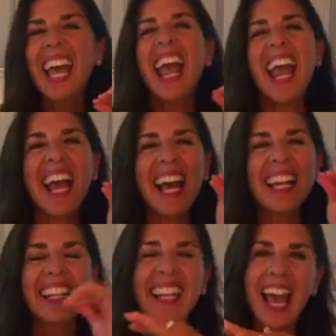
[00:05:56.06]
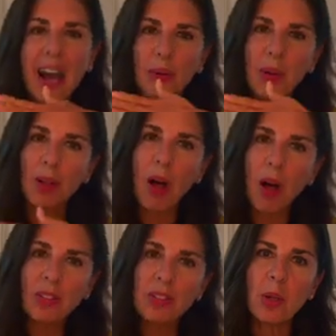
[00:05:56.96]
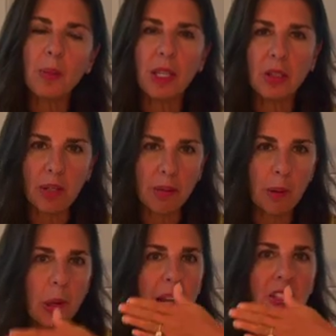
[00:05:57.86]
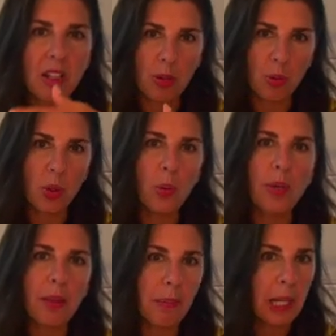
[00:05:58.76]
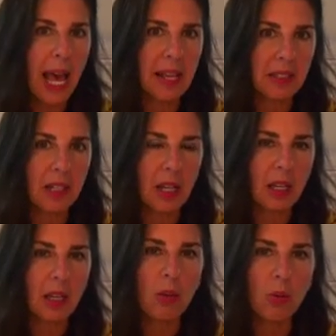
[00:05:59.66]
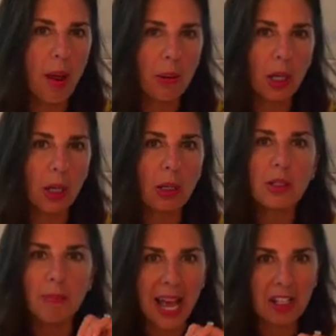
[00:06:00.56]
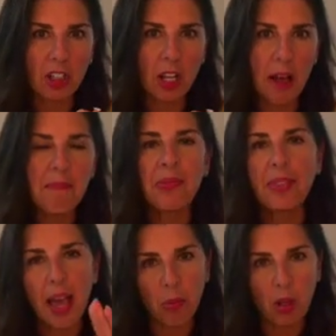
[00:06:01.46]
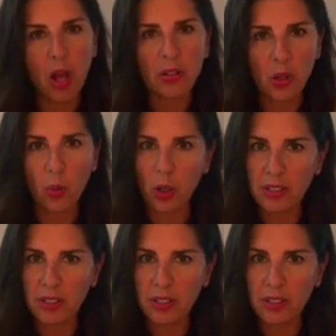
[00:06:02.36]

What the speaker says: and that will also be, you can press it through with a plastic, rubber spatula. That will also work